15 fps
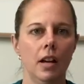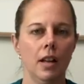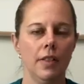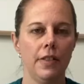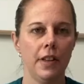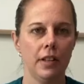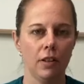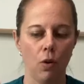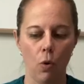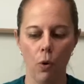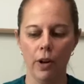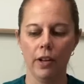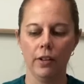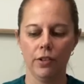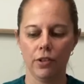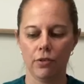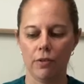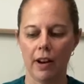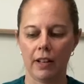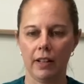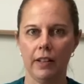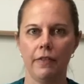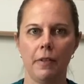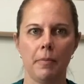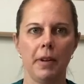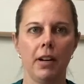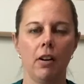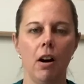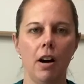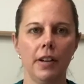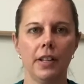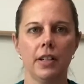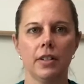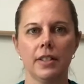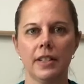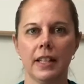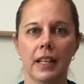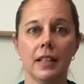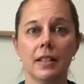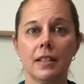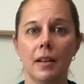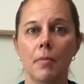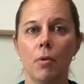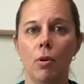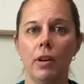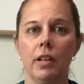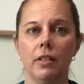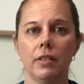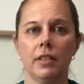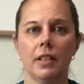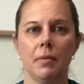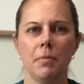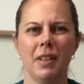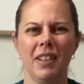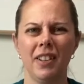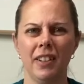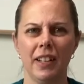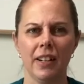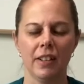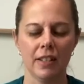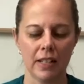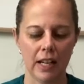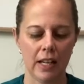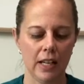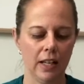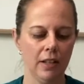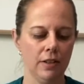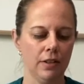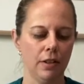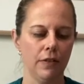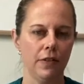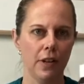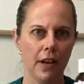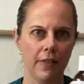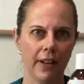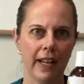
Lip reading: the oils directly from here onto your skin. Some oils can be a little irritating. So if you have a